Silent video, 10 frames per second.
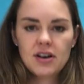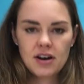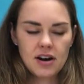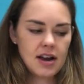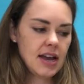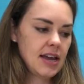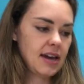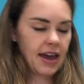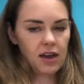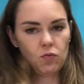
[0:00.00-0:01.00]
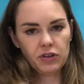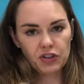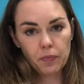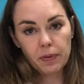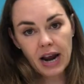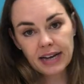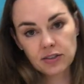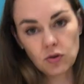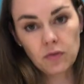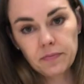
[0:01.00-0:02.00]
All right, and where's your
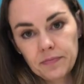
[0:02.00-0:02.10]
brazo?